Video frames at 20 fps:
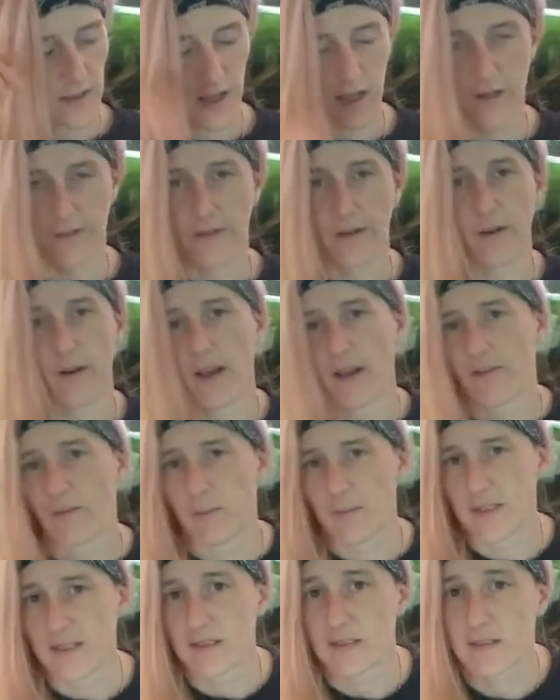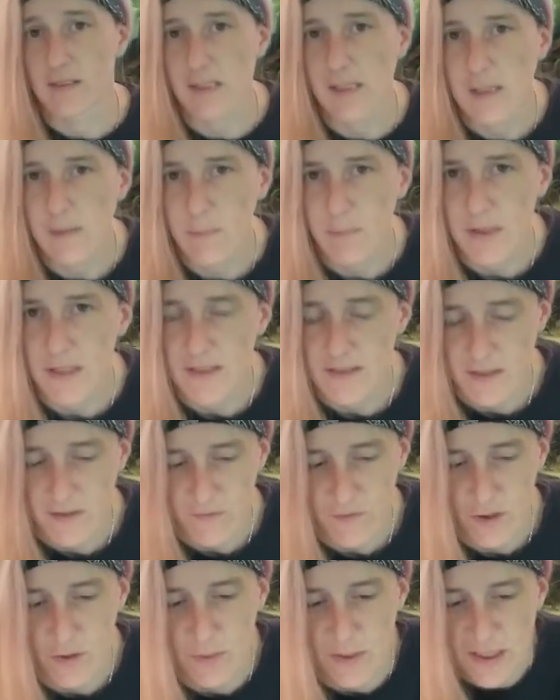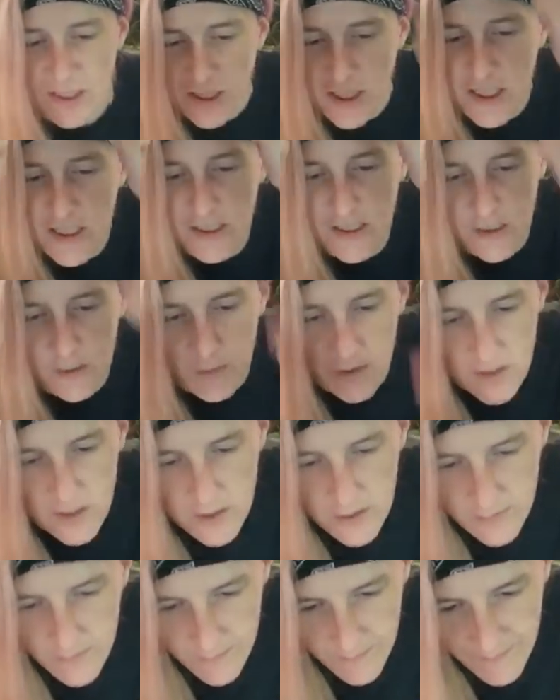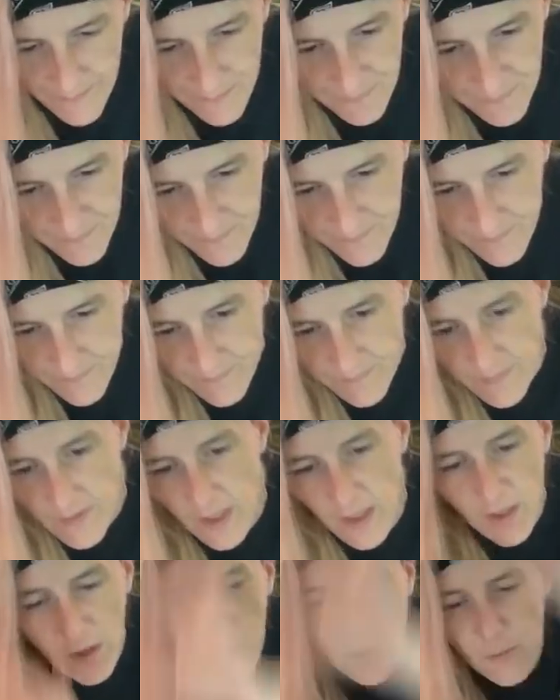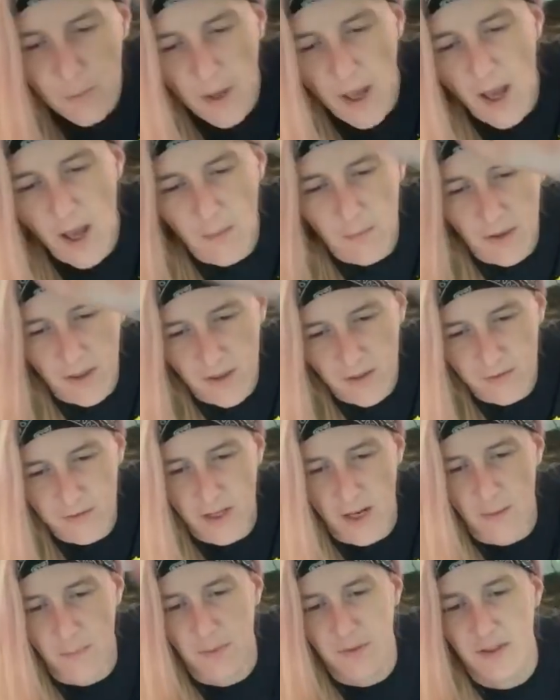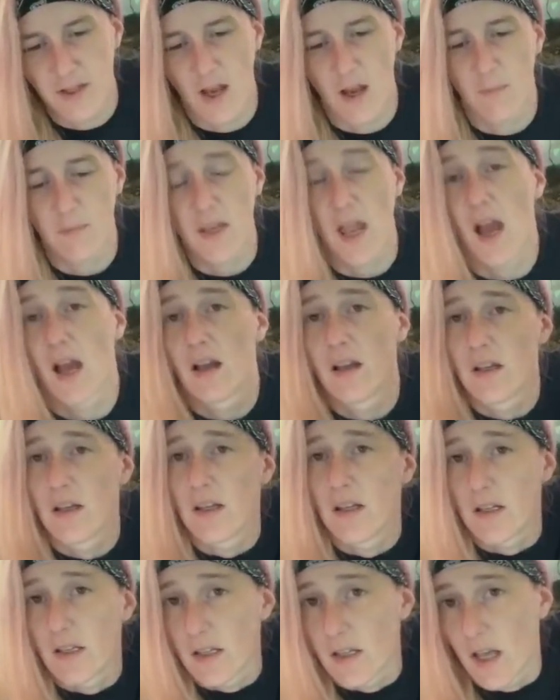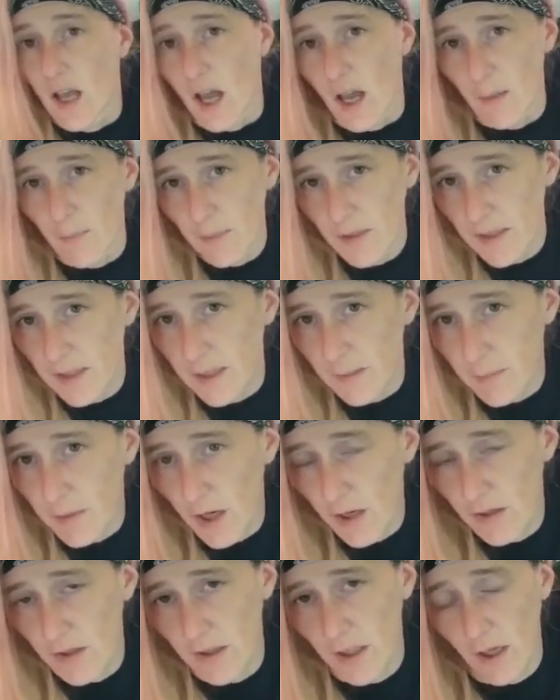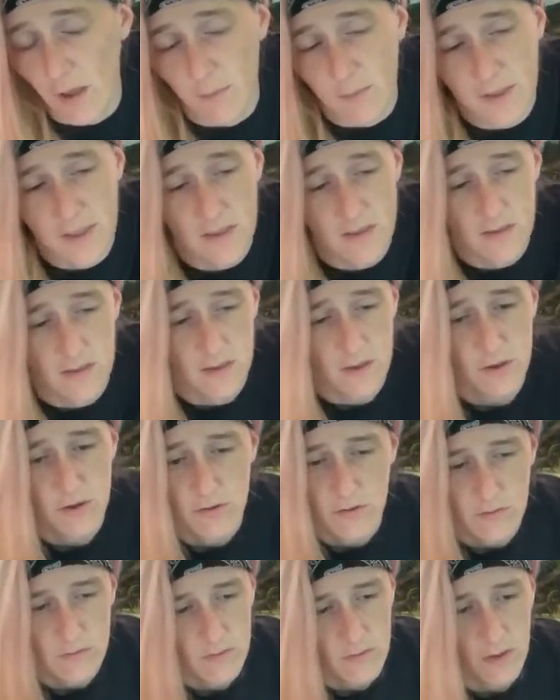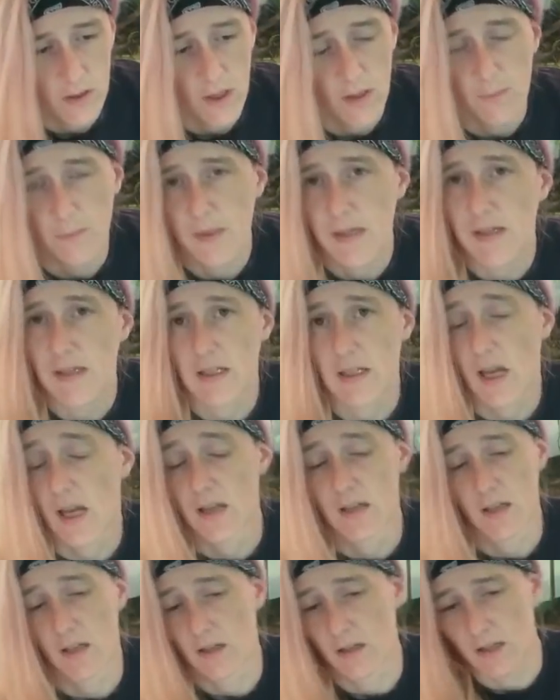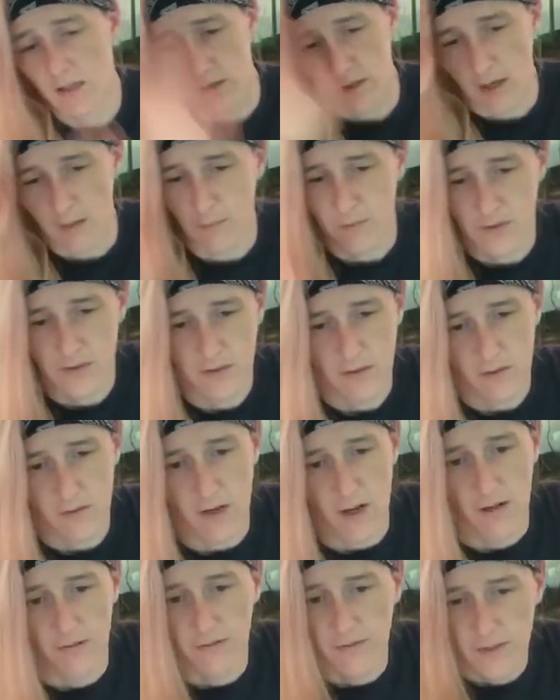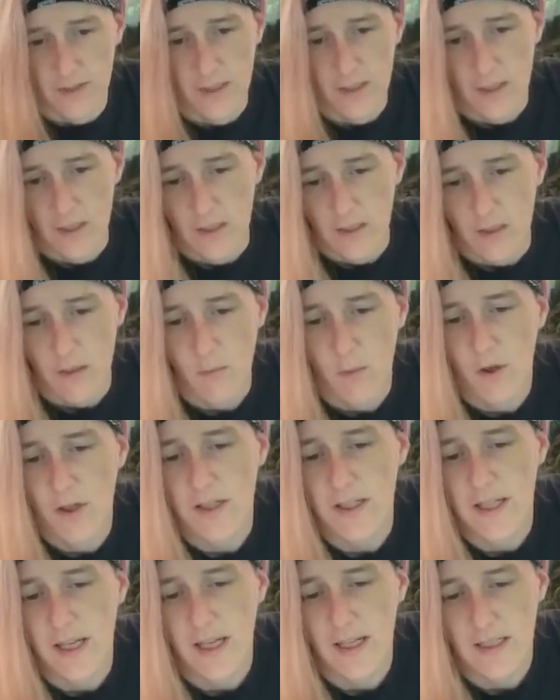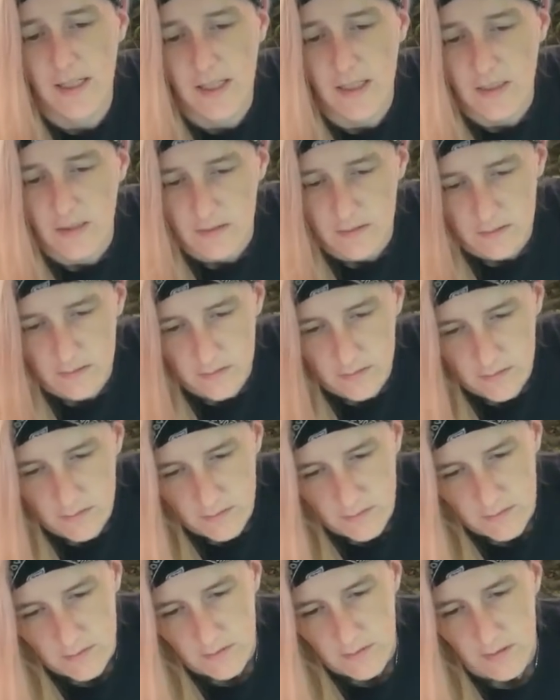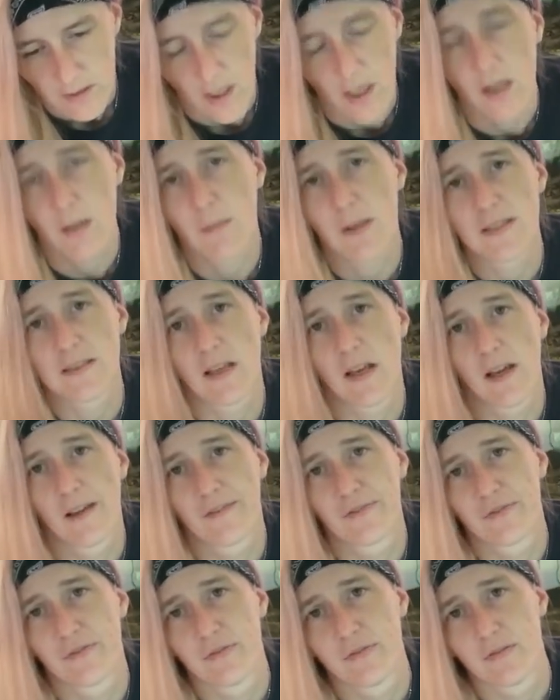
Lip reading: I don't know, I haven't been to sleep because I've just been dealing with it. Hello, Bob. Hello, Tampa Tom. Yeah, I'm going to keep going, though, because it's club meeting night, and I don't got time to slow down. Good morning, Candy. I hurt myself.